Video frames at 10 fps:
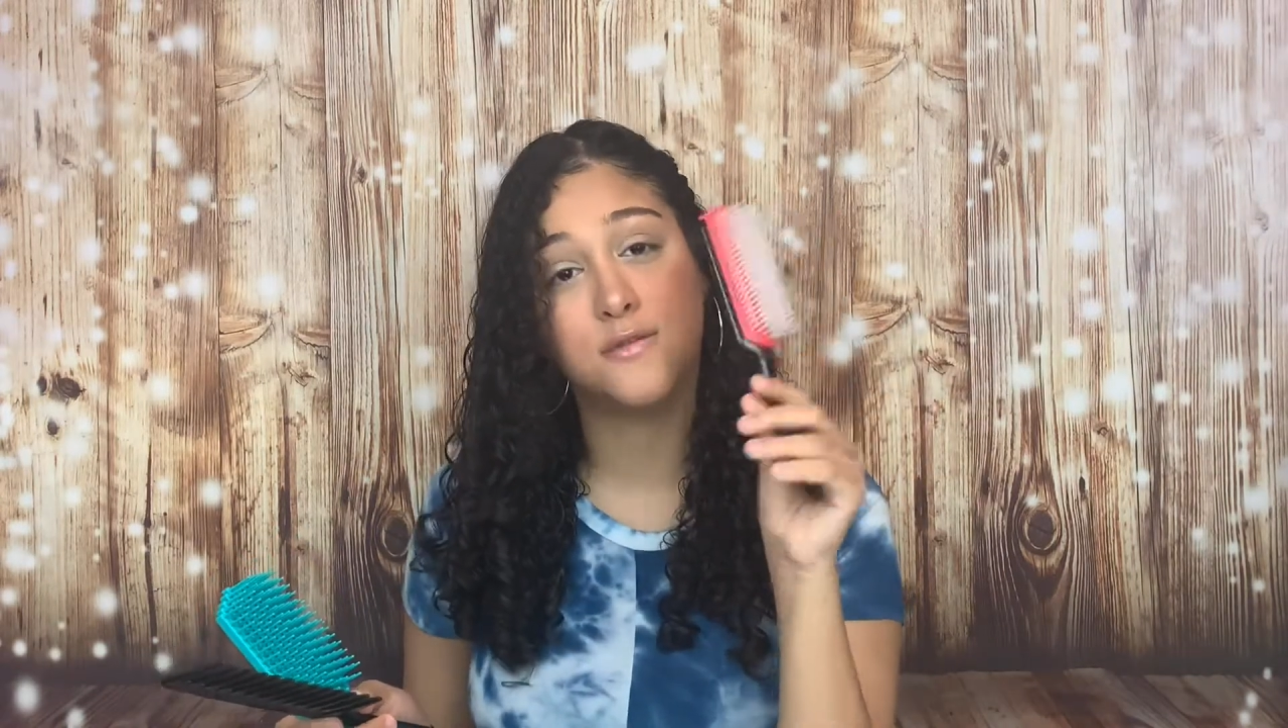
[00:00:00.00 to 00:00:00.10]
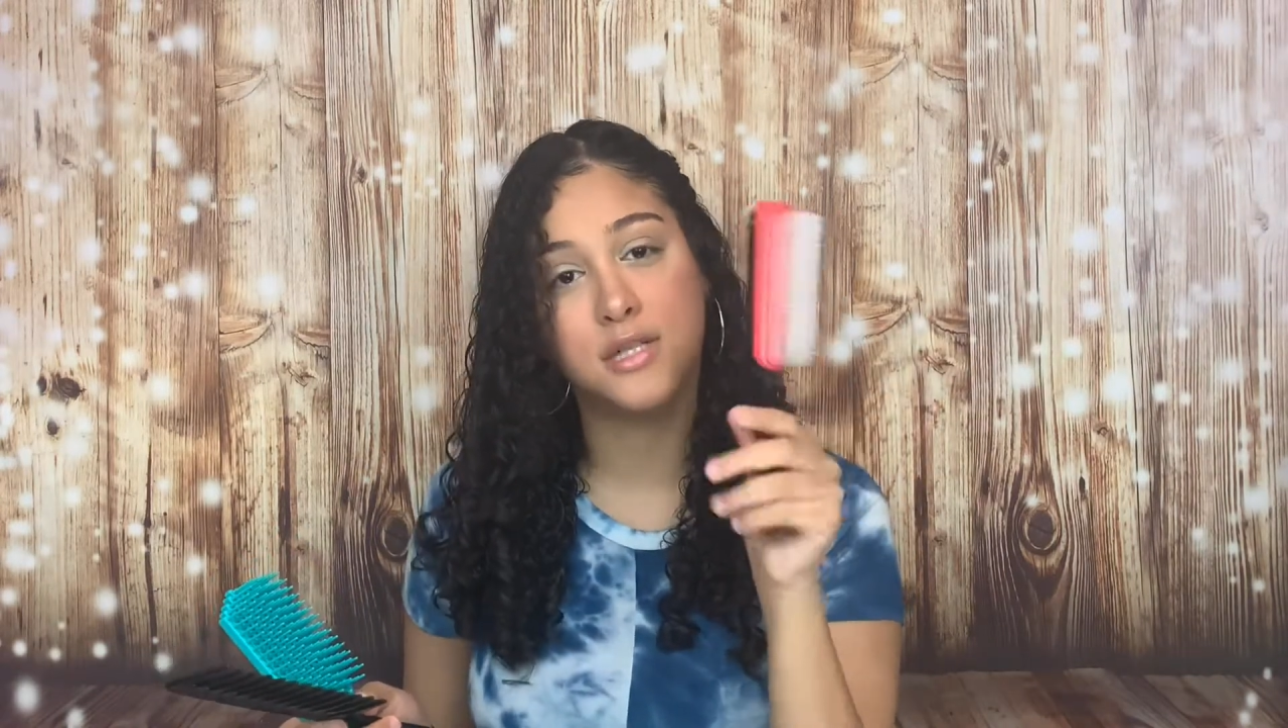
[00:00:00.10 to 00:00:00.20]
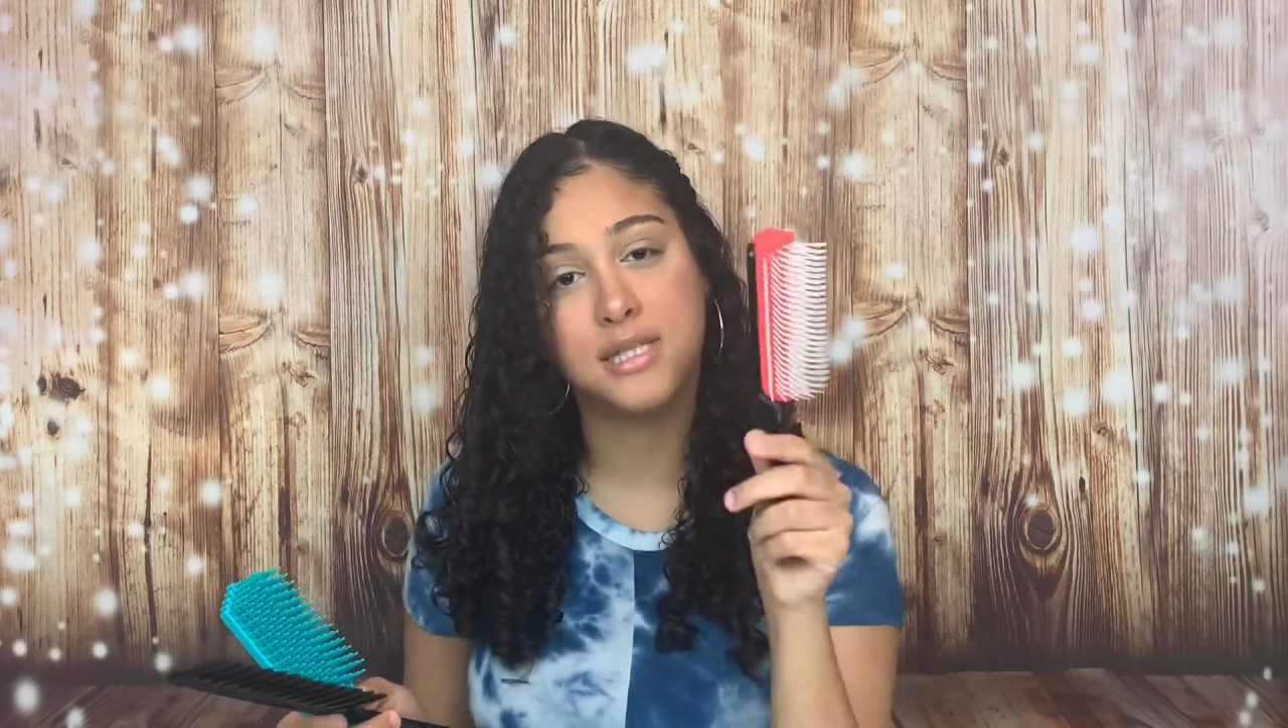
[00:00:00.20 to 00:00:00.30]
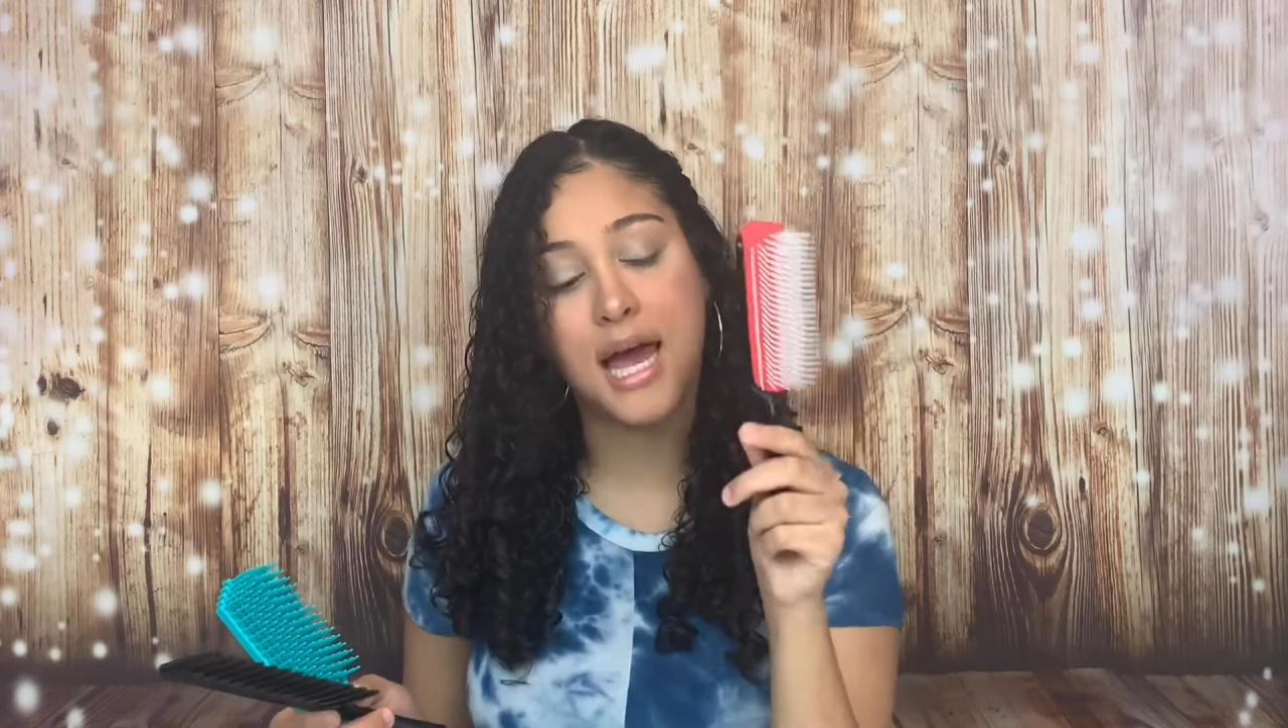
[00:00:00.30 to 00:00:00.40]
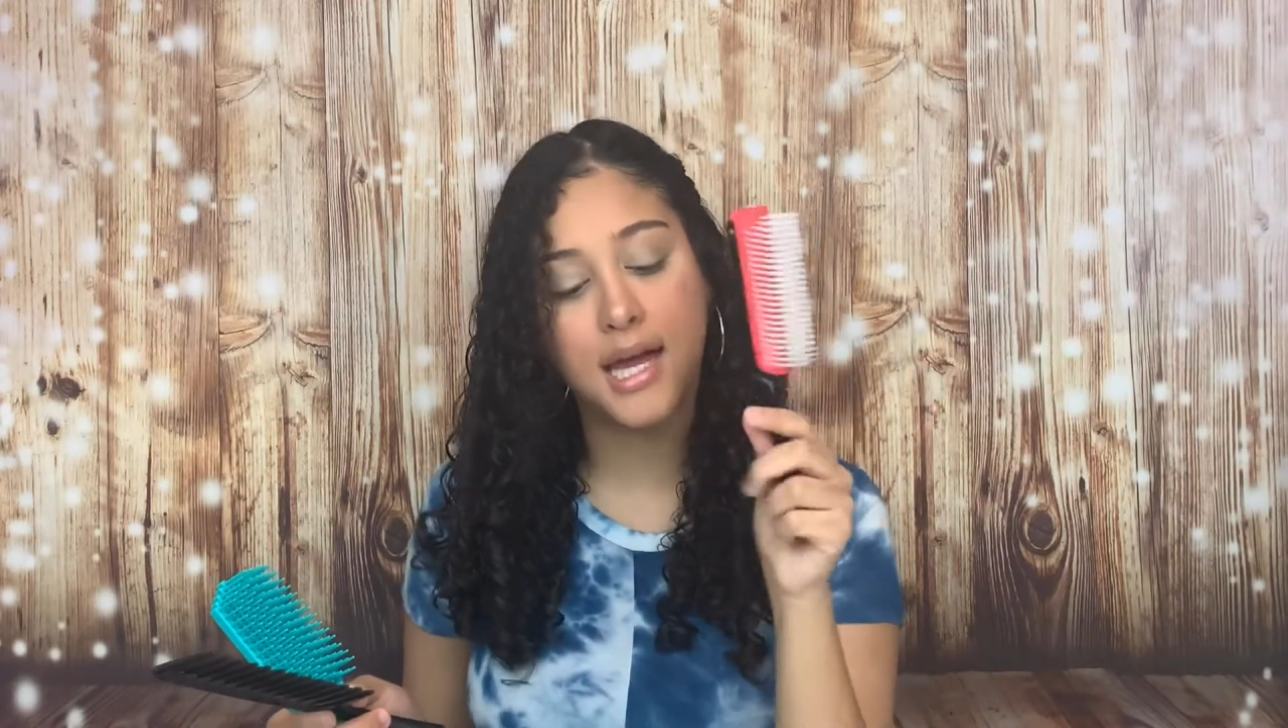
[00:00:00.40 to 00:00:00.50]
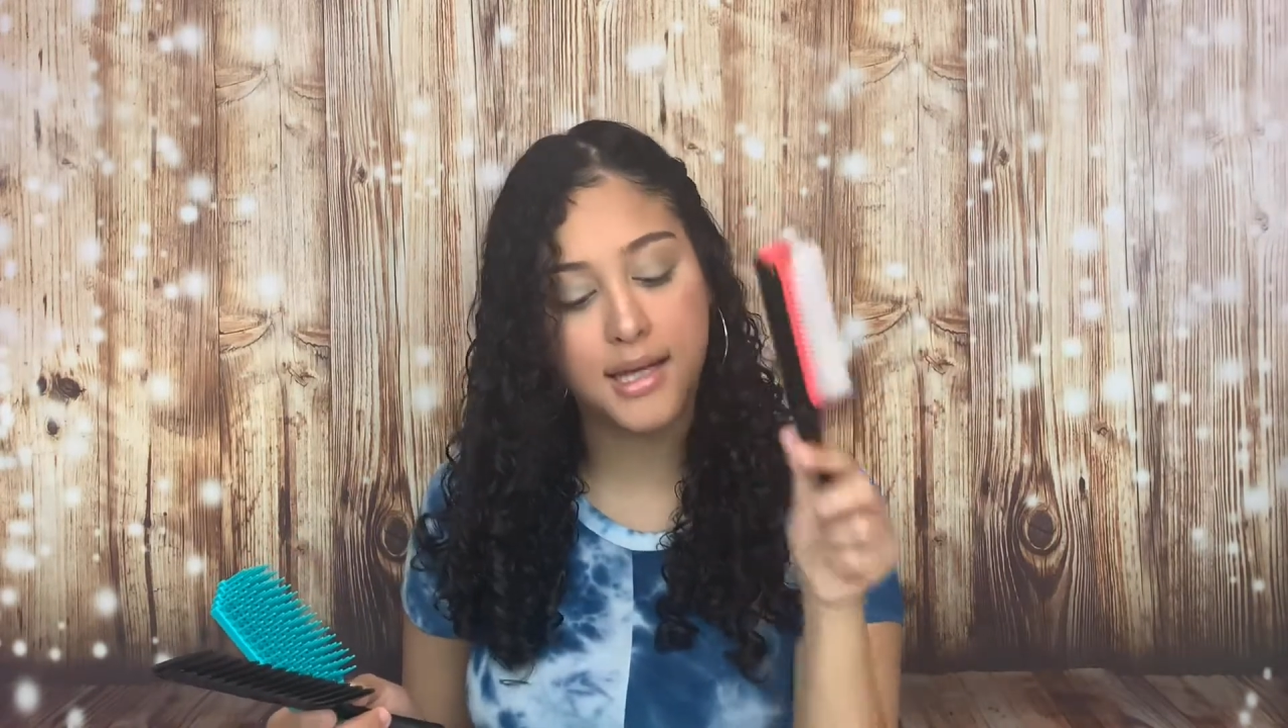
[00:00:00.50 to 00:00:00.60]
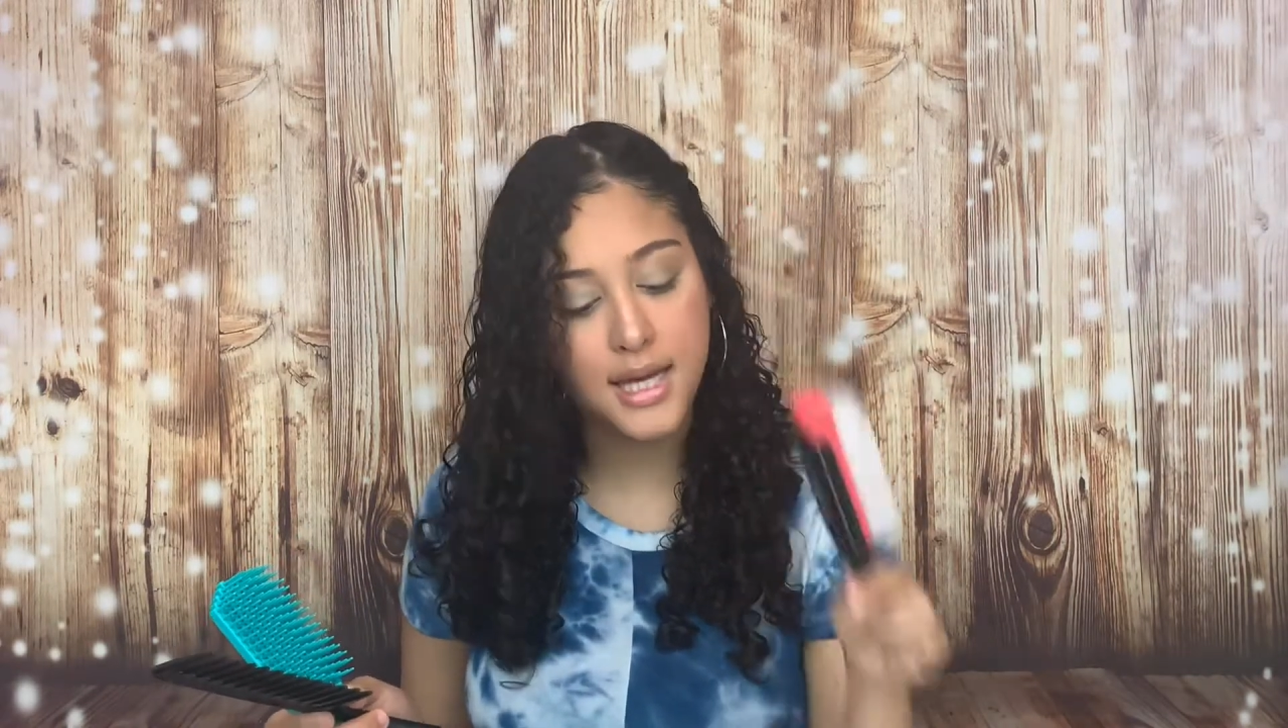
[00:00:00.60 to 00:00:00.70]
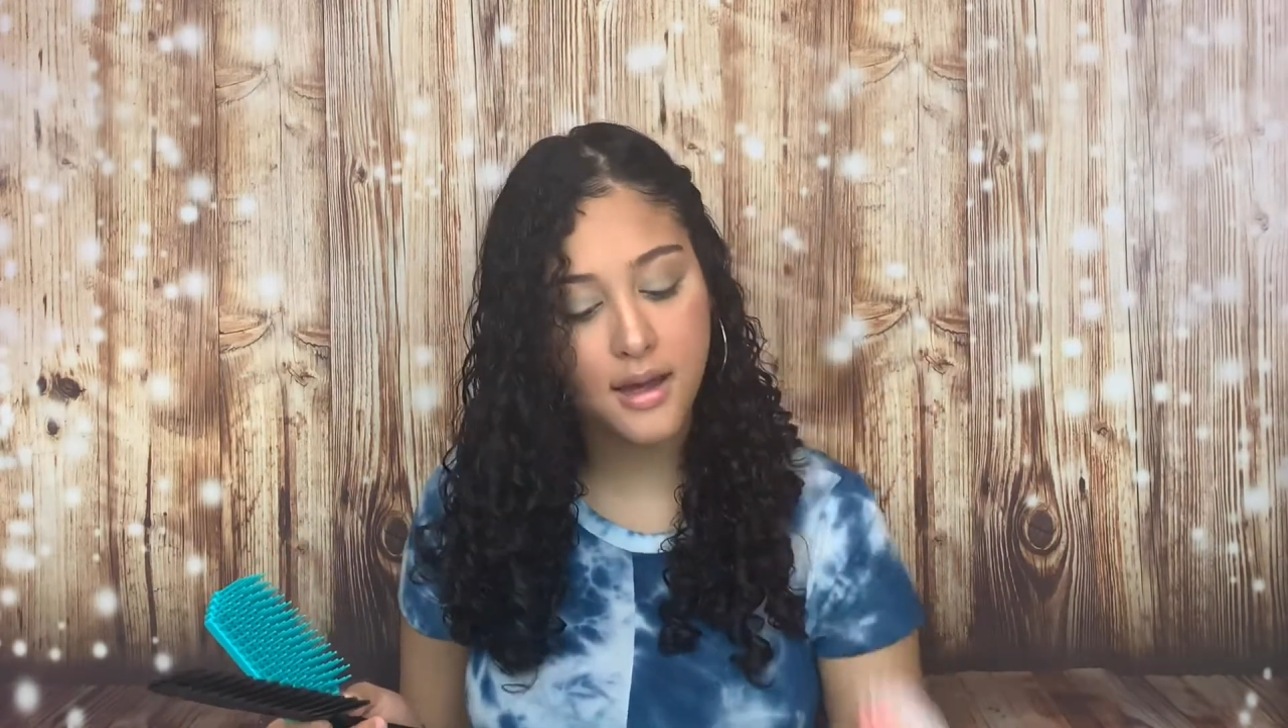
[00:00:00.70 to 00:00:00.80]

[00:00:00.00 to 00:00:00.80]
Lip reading: styling.